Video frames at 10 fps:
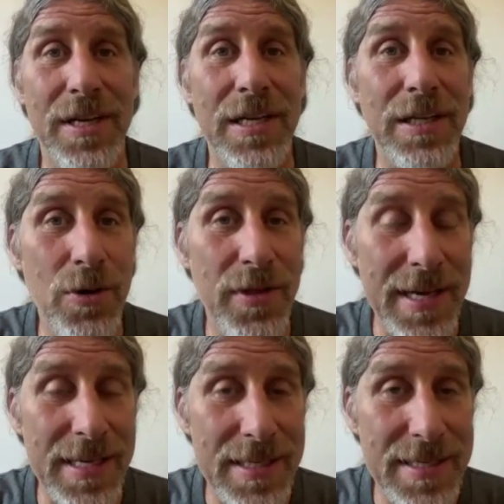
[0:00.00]
the
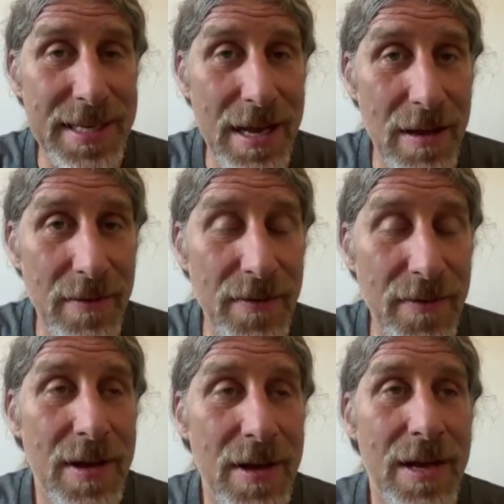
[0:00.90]
clothing itself,
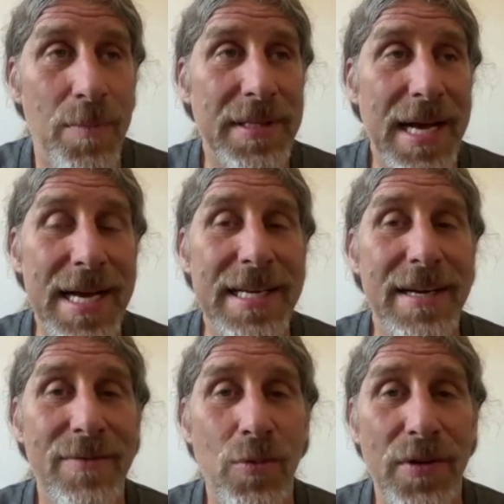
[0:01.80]
but the
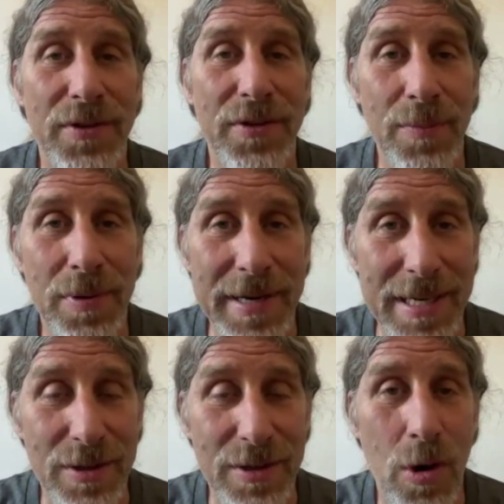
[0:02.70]
idea of what they're putting
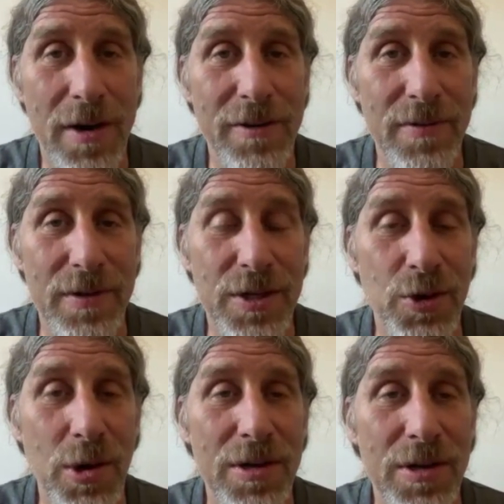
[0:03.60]
into the water and the
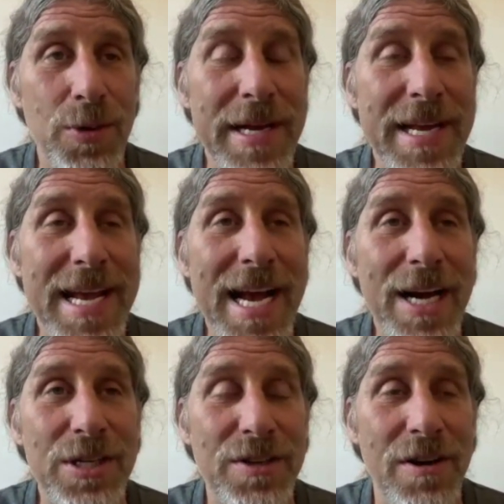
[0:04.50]
soil. So he
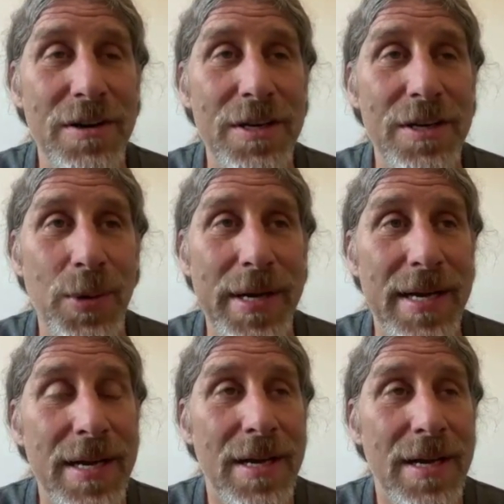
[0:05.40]
actually started
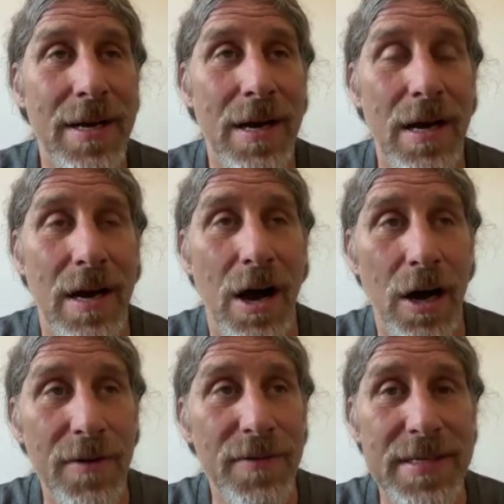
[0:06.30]
doing
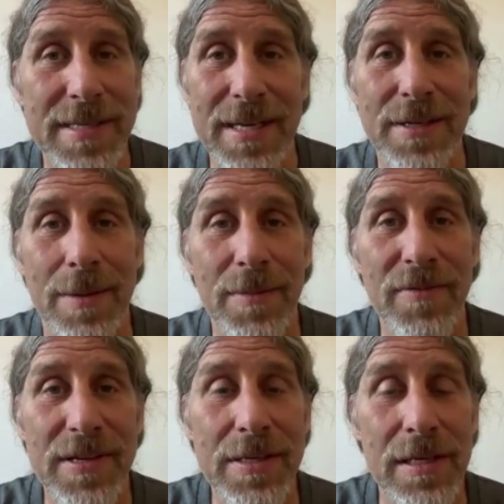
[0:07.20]
harvesting some
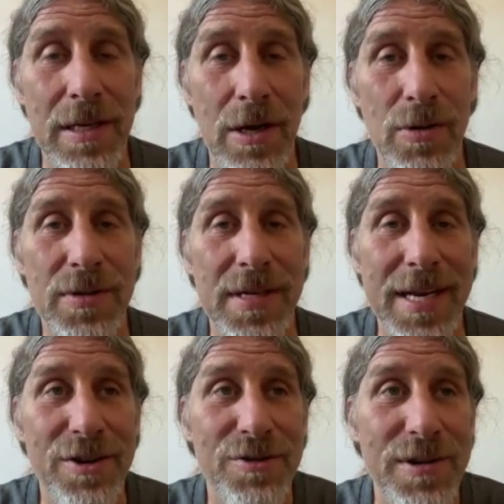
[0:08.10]
of these clothes
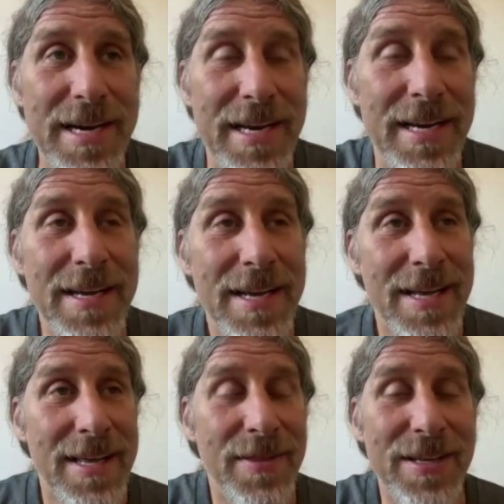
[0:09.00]
and creating
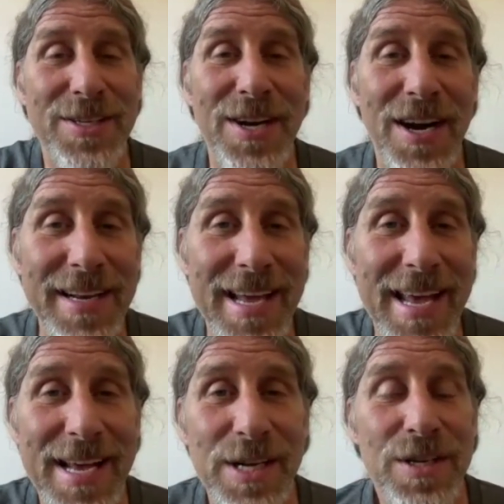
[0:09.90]
these
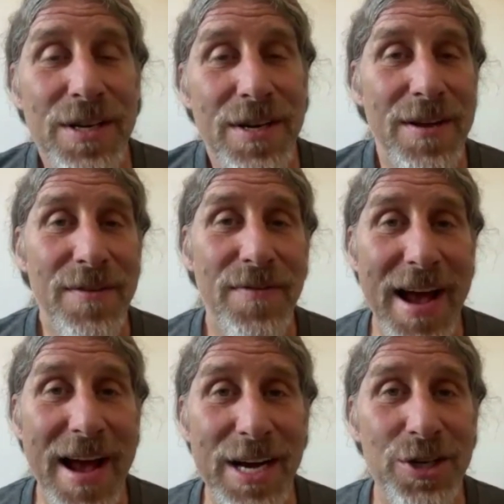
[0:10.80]
cutting edge
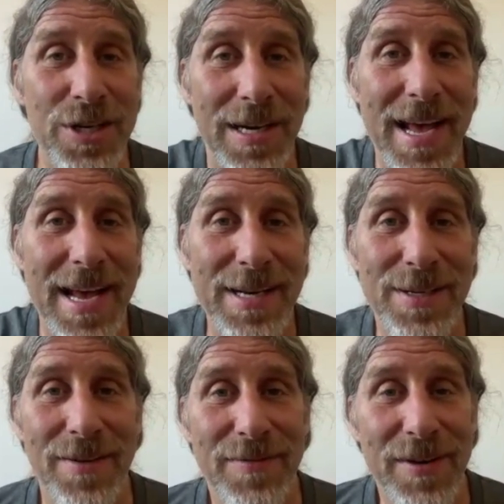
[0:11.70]
fashion
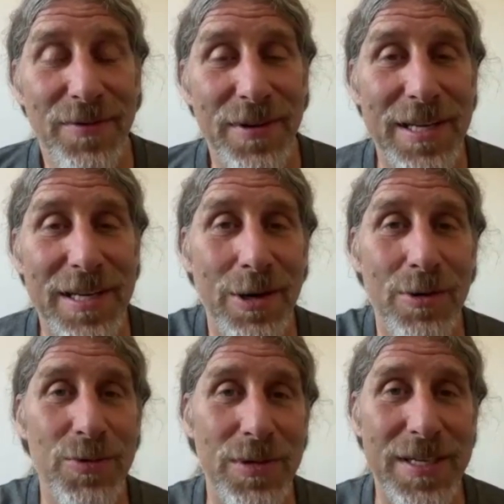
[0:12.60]
lines of different
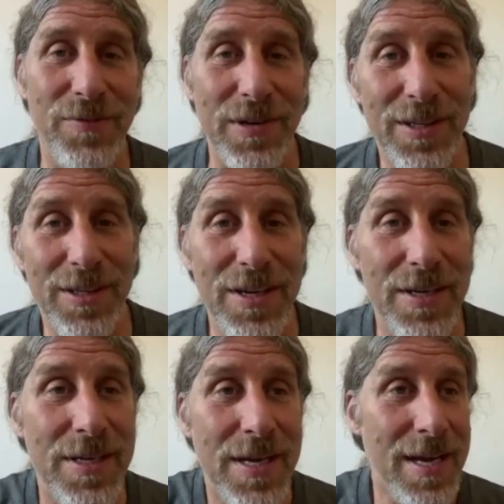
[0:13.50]
clothes with different
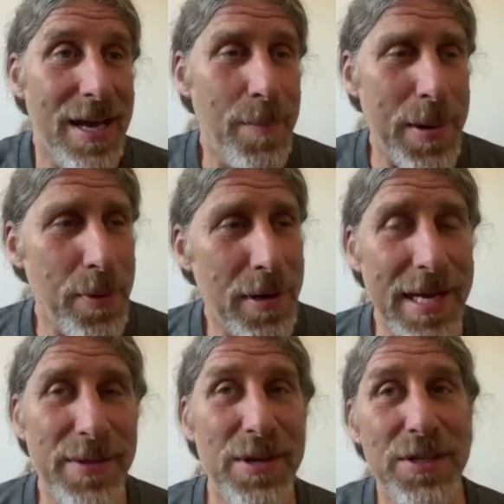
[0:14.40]
looks. And people are
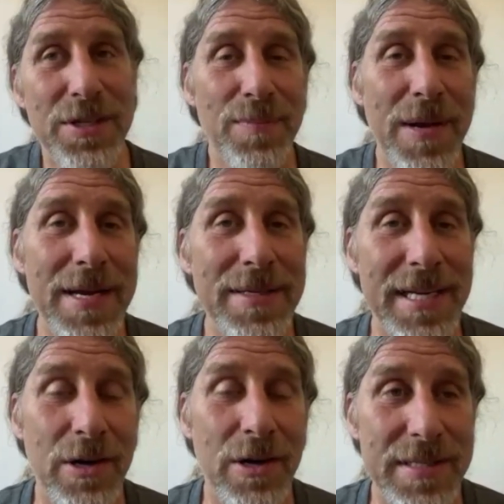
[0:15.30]
like, "This is
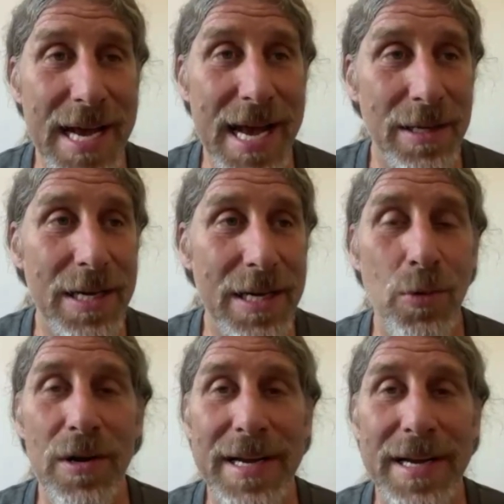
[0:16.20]
amazing." He goes, "Yeah, look at
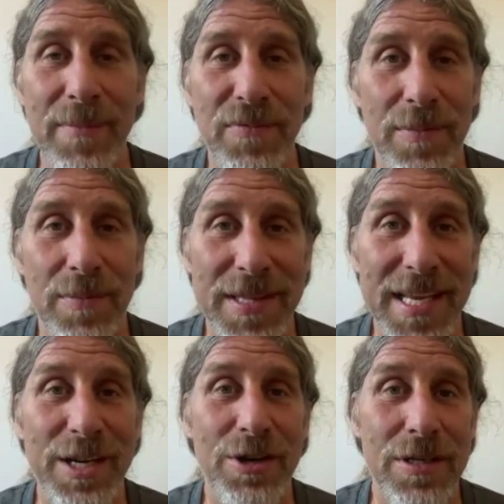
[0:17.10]
where it came from." And
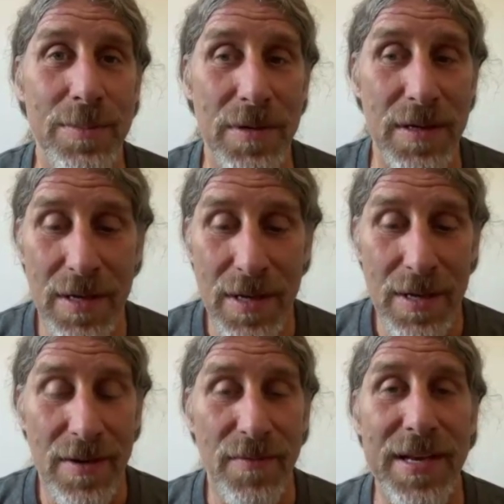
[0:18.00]
then he shows them a
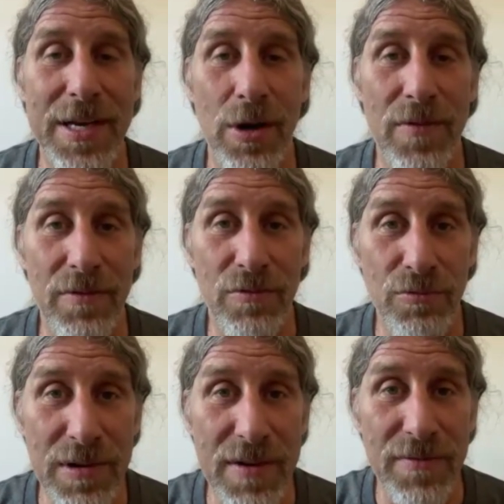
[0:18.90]
video of a
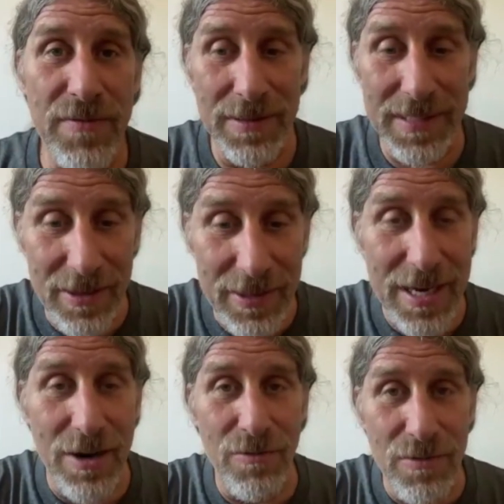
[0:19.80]
river, literally
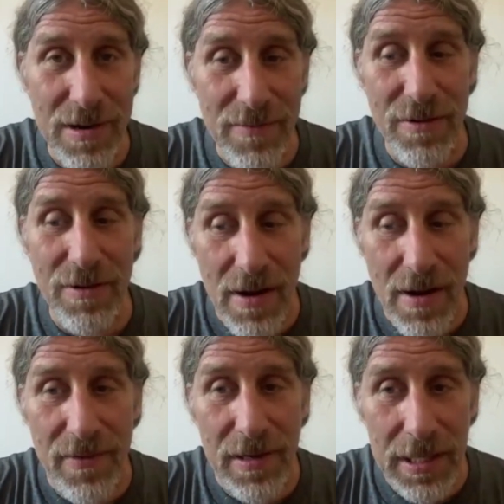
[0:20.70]
a river
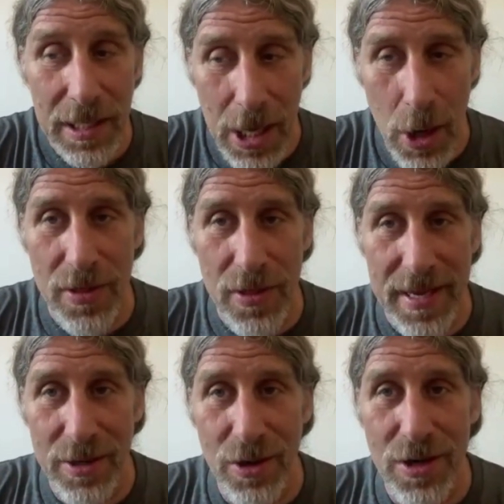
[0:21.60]
of
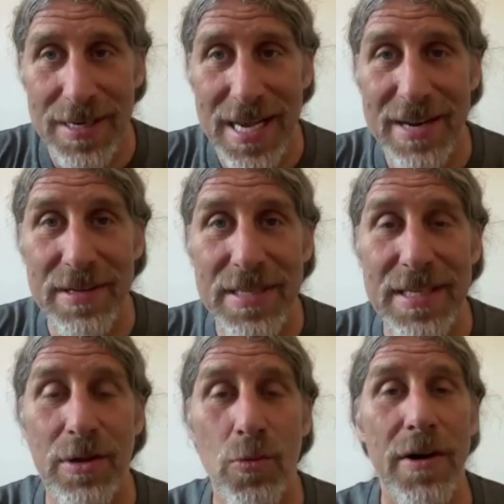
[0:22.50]
clothing. You could not even
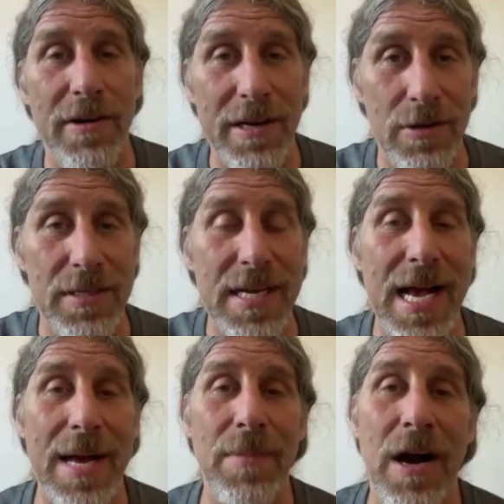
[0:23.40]
see the water. He goes, "Yeah,
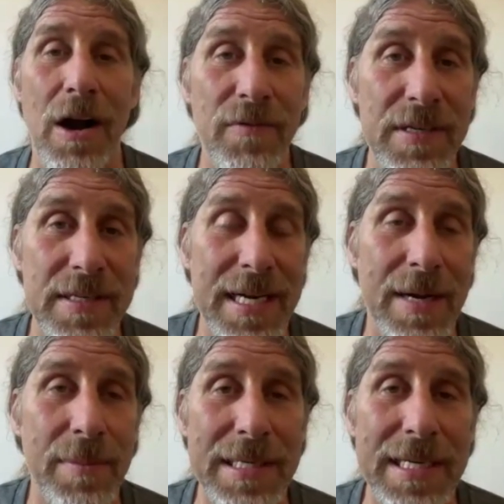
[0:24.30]
I'm harvesting,
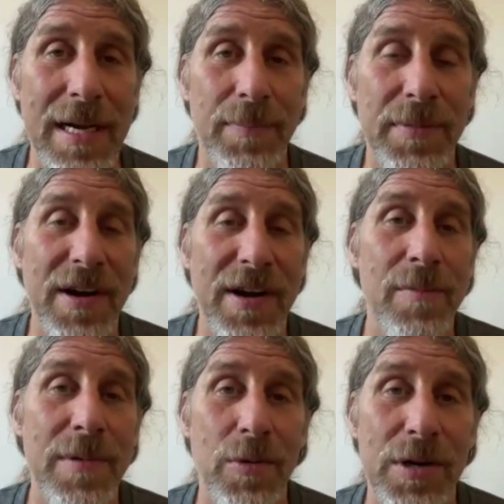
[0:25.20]
I'm cleaning up the
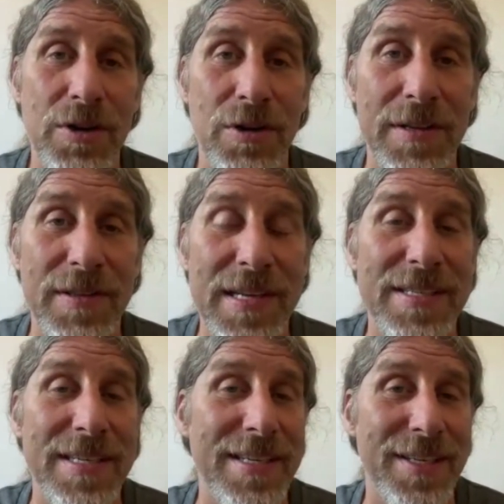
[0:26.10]
environment. We're turning
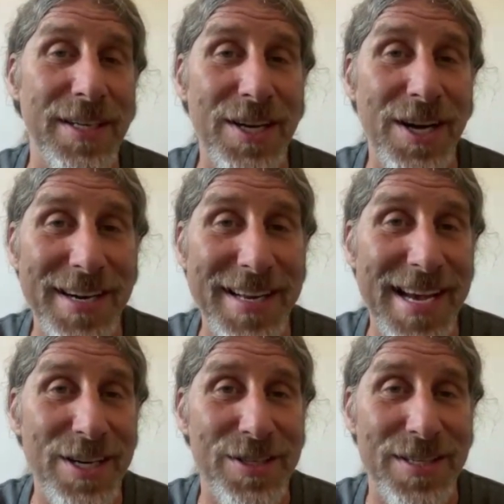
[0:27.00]
these into
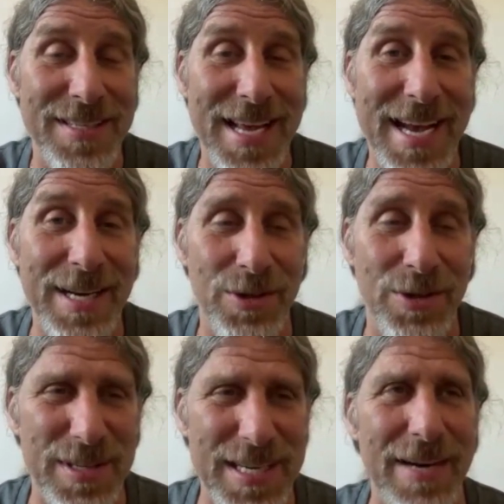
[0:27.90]
cutting edge design."
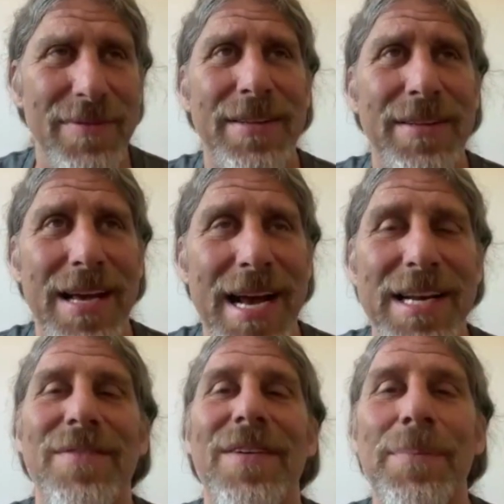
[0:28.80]
So it's kind of like the
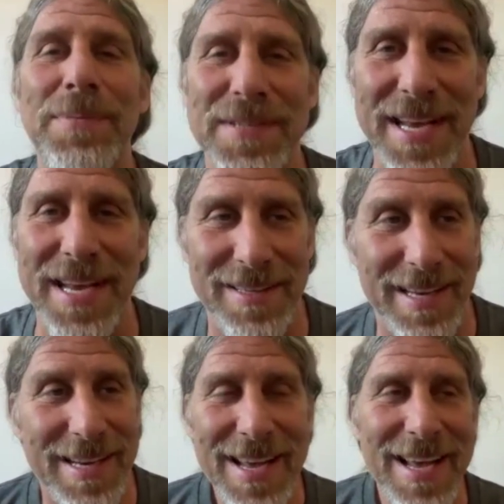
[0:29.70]
idea of
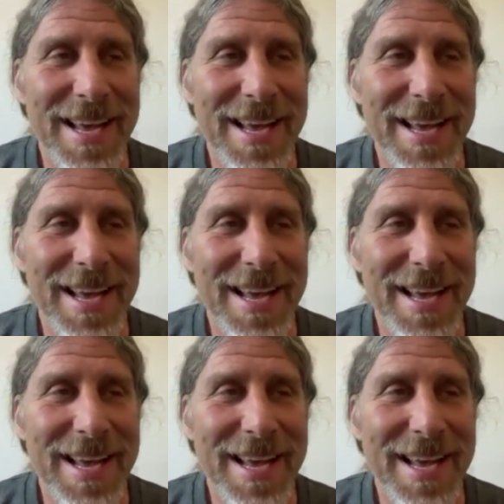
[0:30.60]
upcycling.